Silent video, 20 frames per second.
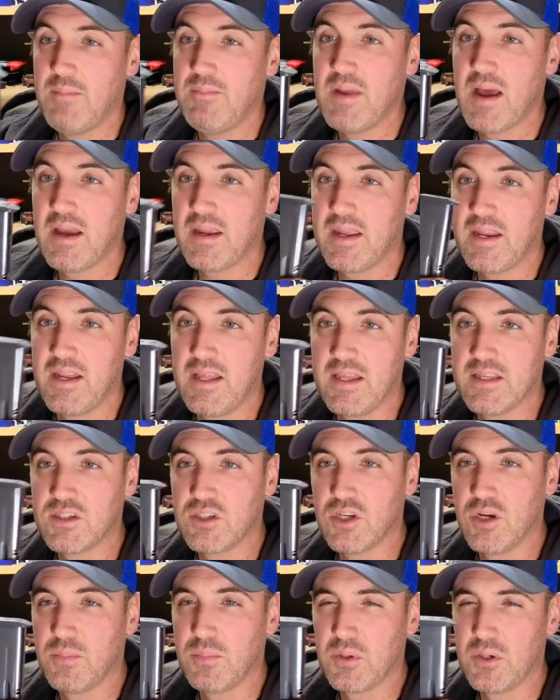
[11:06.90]
I'm not getting
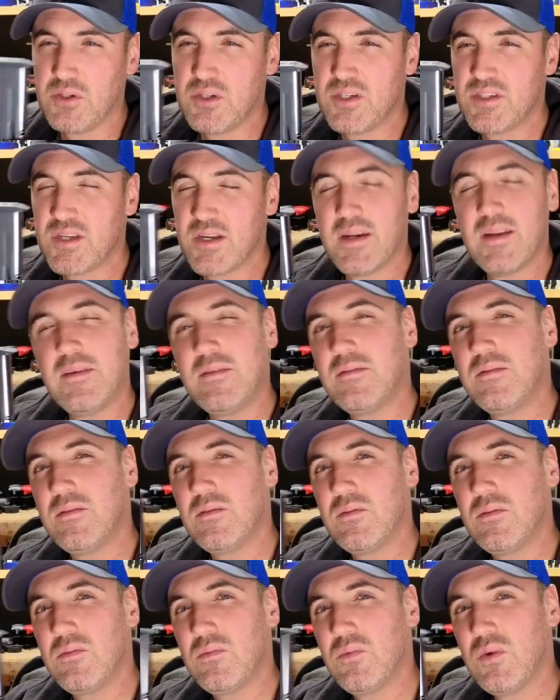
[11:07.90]
as good a purchase on it
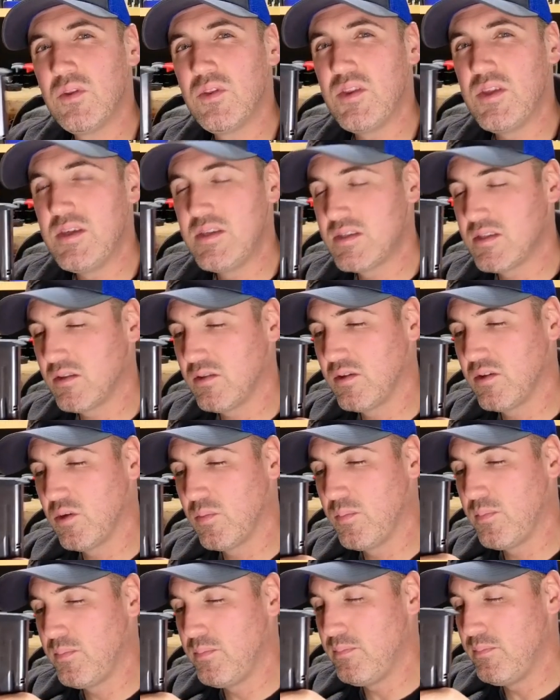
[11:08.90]
with these
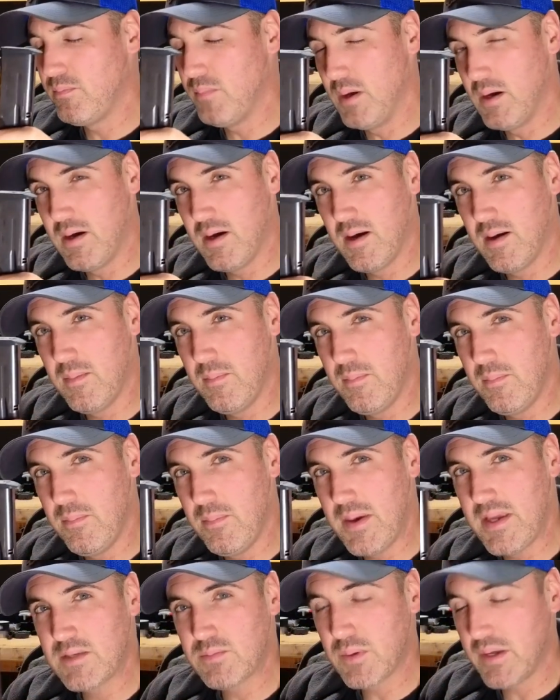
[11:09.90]
little
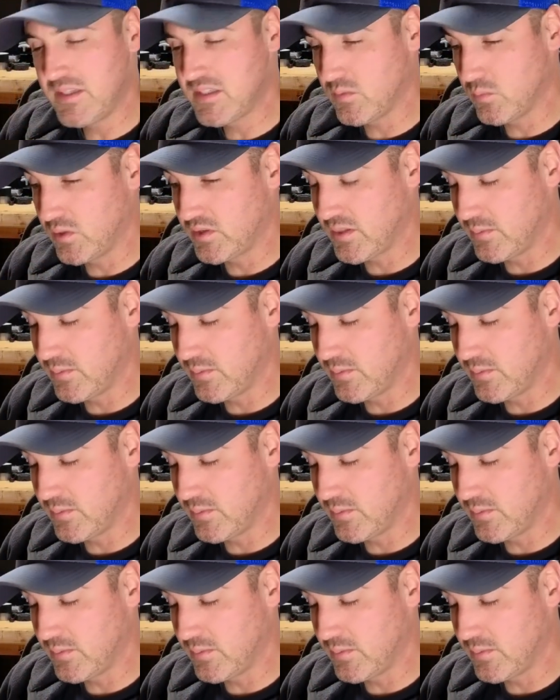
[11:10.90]
base plates and